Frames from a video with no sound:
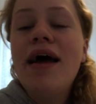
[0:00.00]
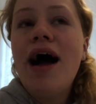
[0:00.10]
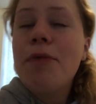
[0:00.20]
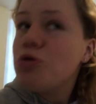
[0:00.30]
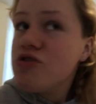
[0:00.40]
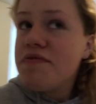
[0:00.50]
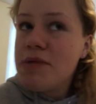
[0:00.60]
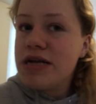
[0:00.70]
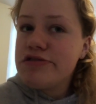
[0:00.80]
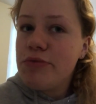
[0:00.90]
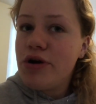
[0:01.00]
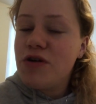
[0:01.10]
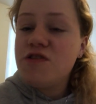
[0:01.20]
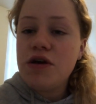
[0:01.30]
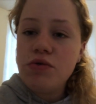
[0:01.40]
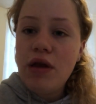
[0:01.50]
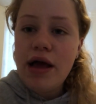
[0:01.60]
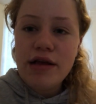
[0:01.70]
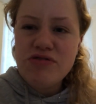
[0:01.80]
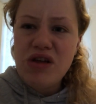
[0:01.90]
I'm not driving back tomorrow, so
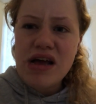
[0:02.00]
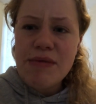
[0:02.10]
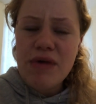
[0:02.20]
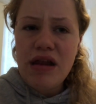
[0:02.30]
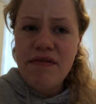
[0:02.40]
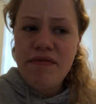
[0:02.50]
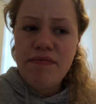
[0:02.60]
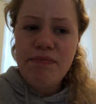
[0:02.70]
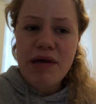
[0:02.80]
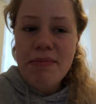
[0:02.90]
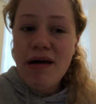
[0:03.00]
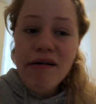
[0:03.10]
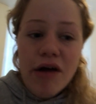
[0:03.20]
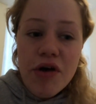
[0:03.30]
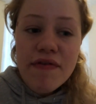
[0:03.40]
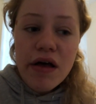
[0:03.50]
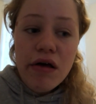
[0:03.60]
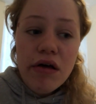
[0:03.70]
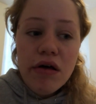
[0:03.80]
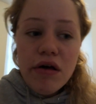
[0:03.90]
like it's not like I'm gonna be a bit
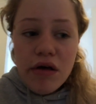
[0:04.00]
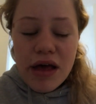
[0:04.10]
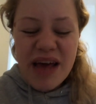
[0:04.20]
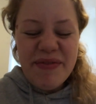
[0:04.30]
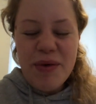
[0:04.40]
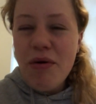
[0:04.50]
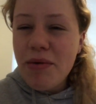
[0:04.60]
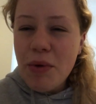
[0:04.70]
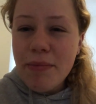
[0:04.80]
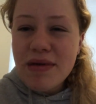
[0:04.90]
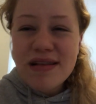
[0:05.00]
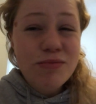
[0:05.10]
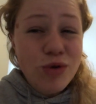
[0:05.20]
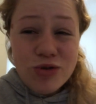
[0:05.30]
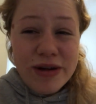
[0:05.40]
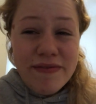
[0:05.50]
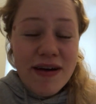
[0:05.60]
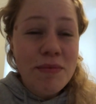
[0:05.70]
hungover, even though I probably won't be because I'm not drinking very